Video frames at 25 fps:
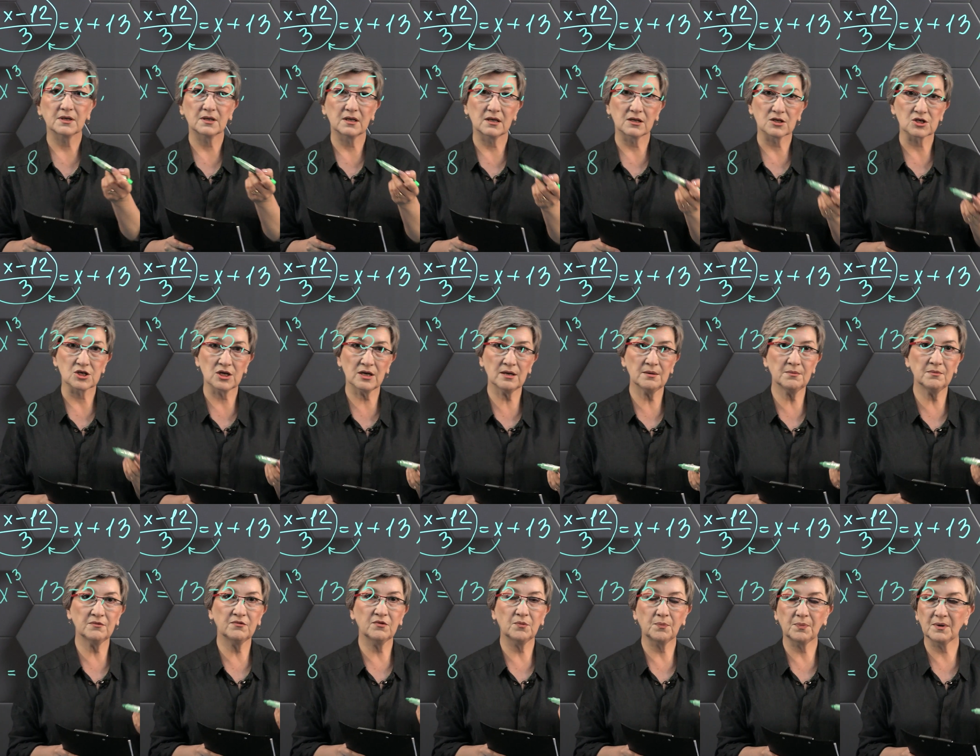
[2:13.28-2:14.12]
Let's
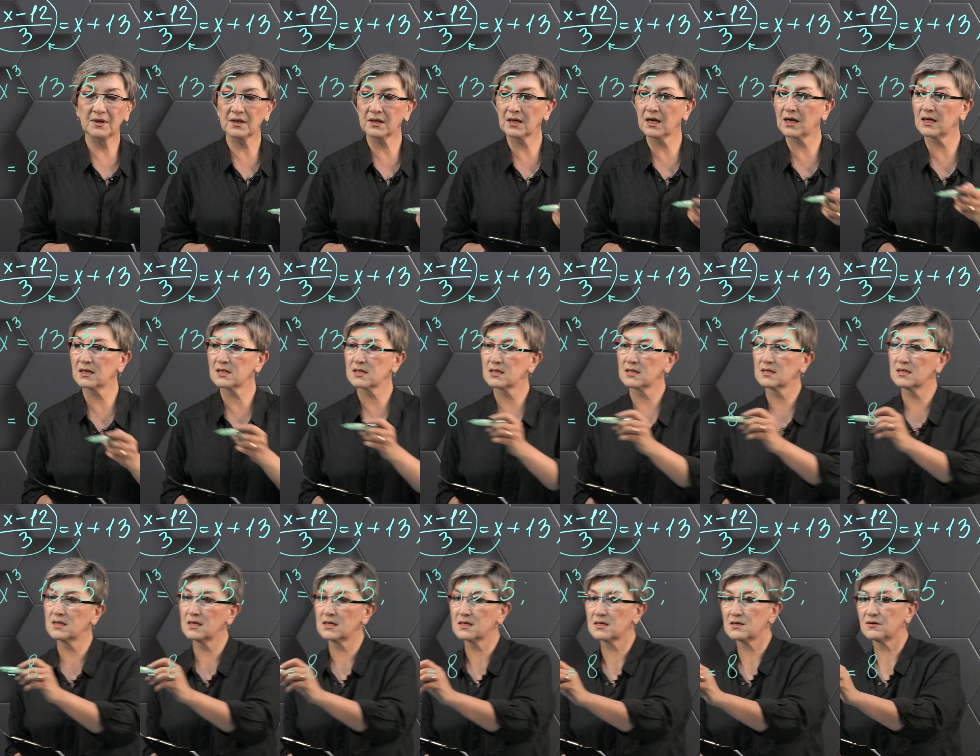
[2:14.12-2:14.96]
keep doing the
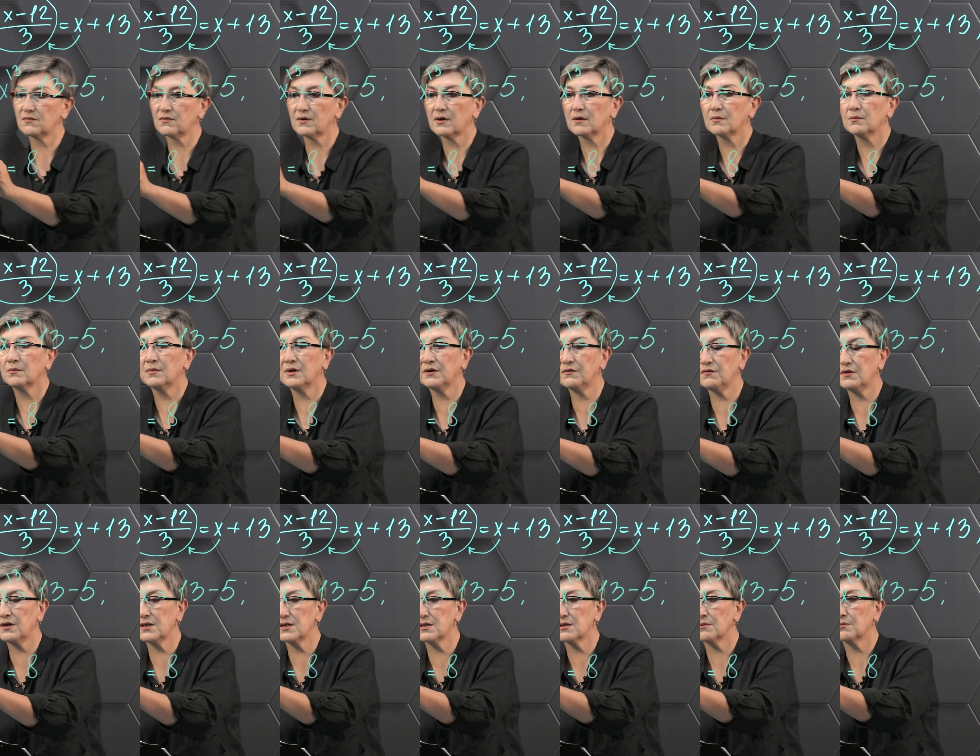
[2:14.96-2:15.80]
action. We can
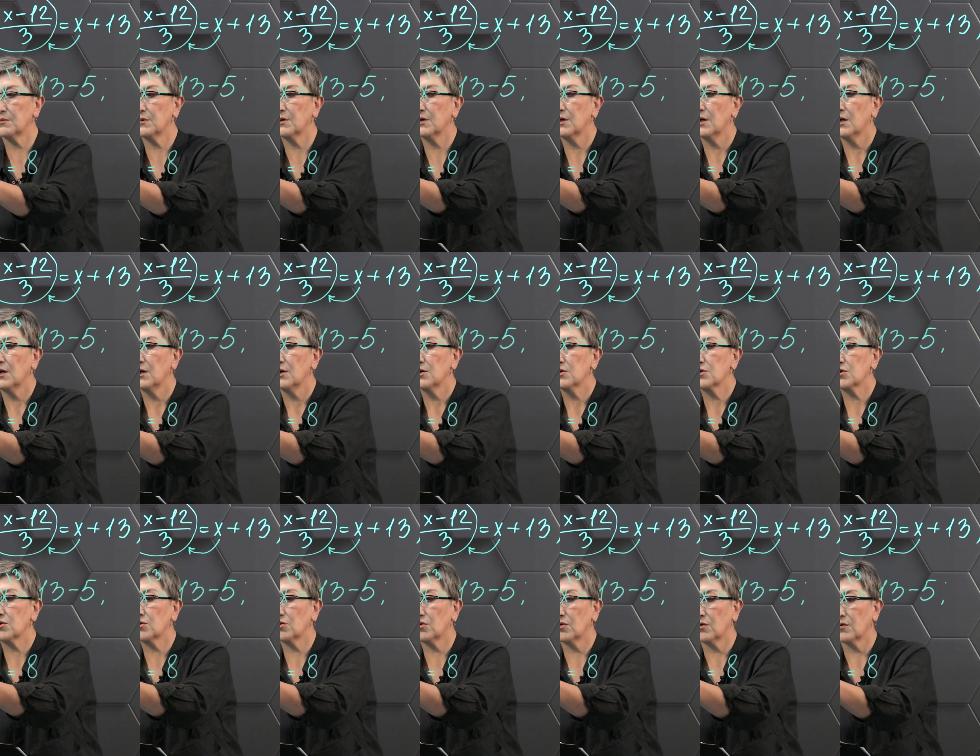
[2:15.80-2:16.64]
see
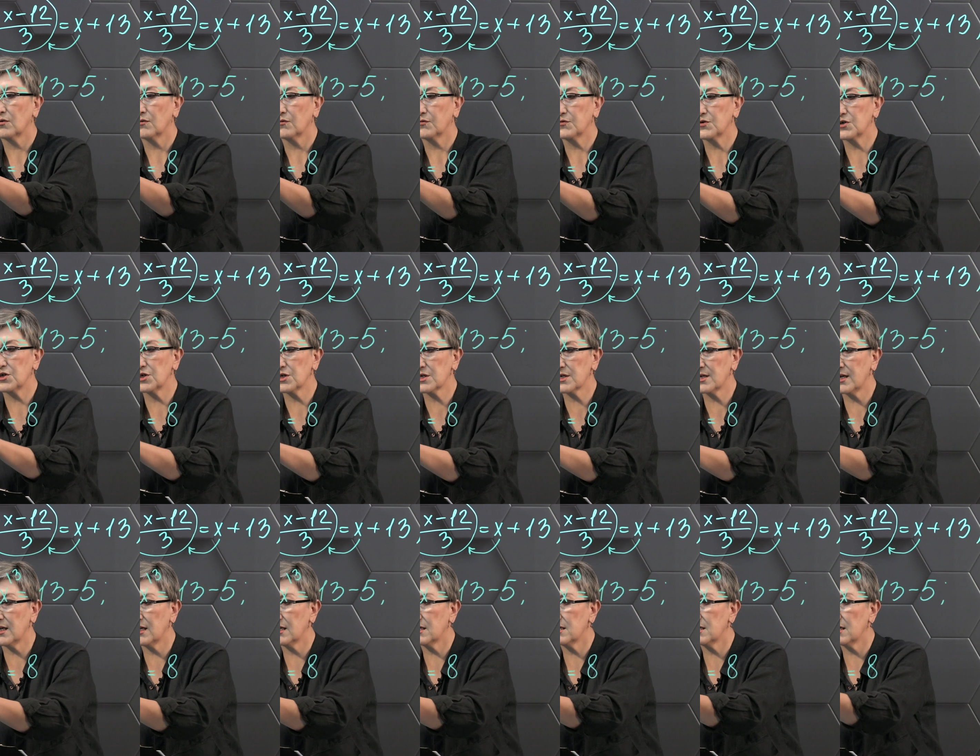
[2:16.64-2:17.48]
that we have
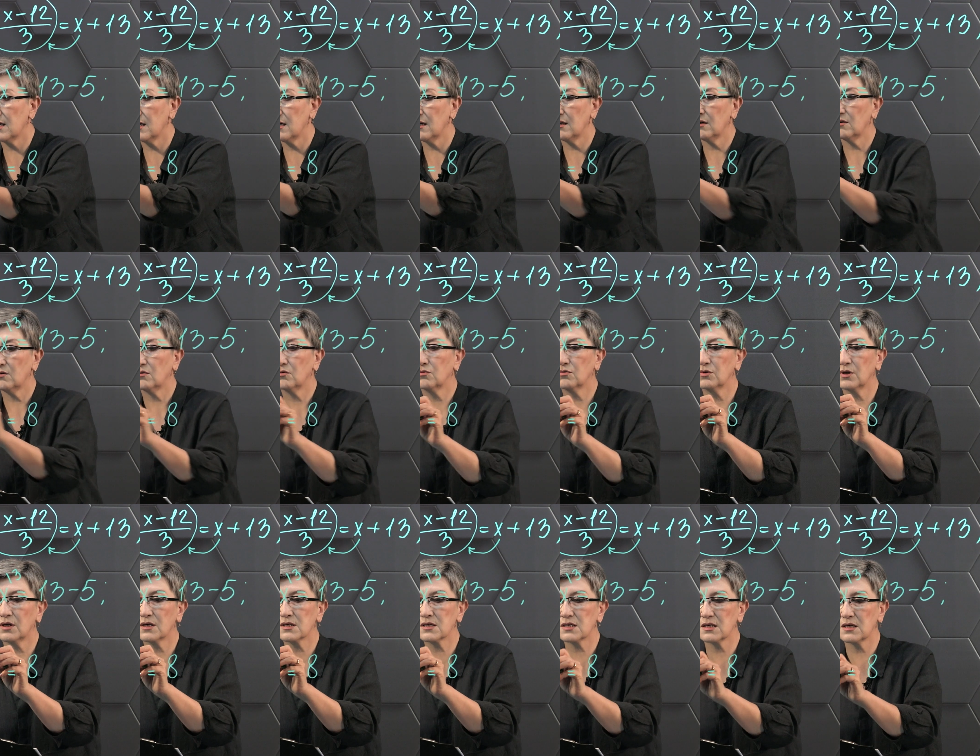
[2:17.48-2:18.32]
similar
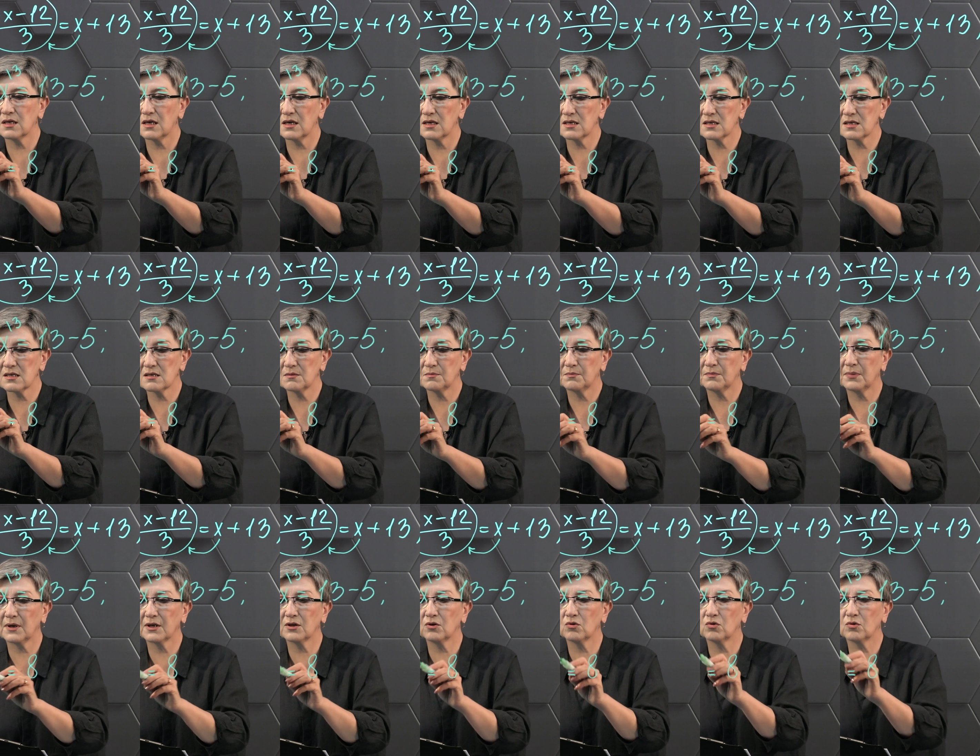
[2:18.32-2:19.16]
summands in the
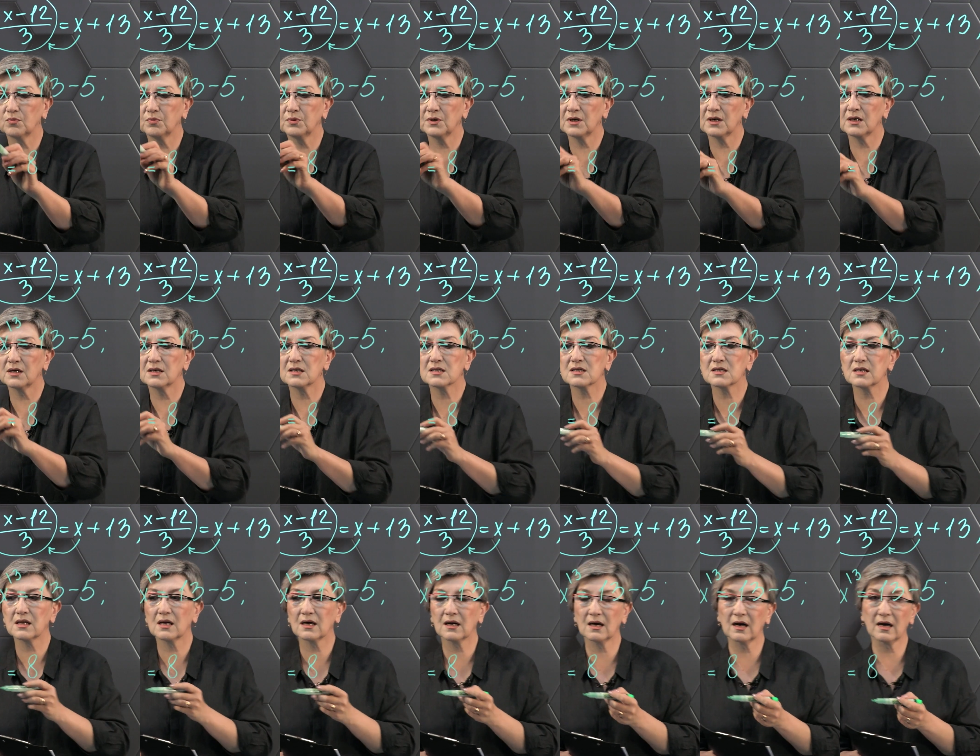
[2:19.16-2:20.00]
numerator.
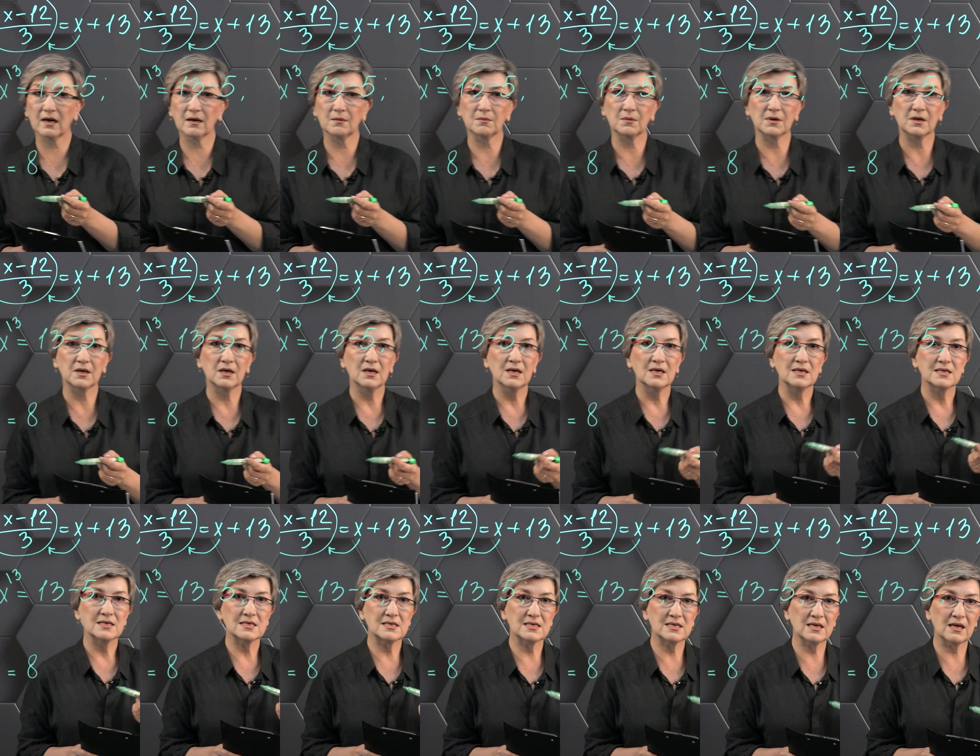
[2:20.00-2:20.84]

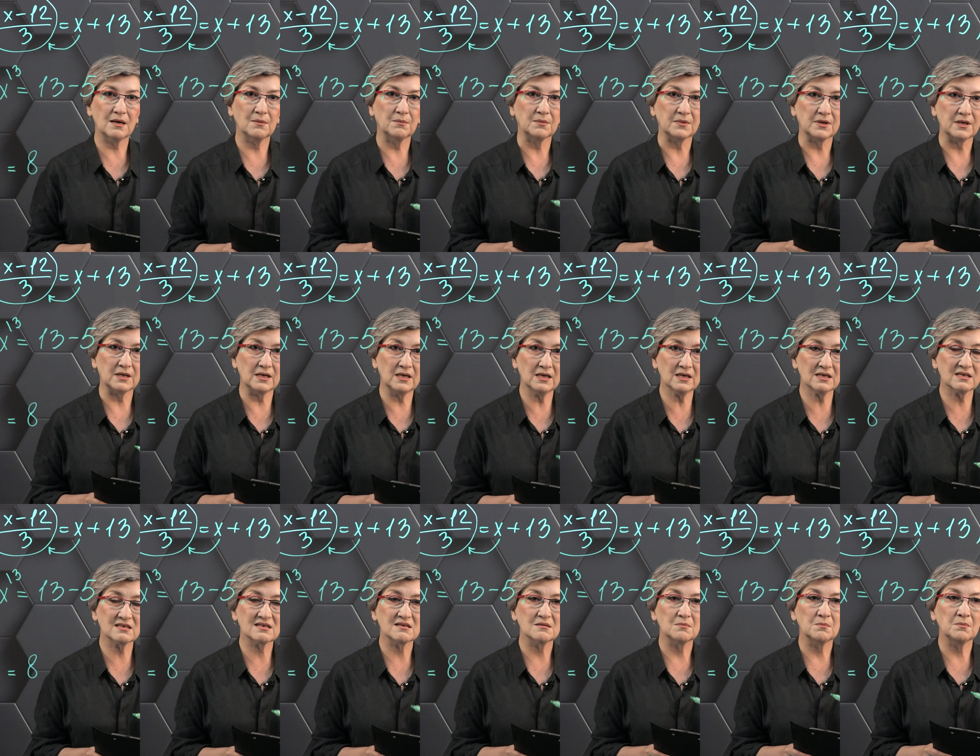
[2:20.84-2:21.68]
7x minus
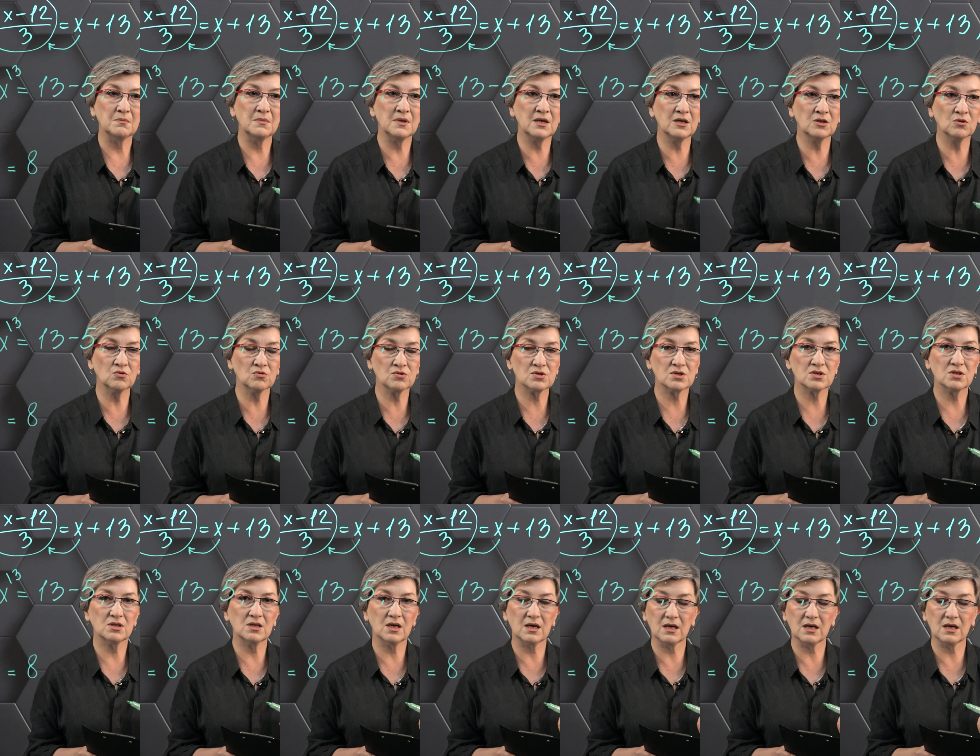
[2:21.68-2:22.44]
3x.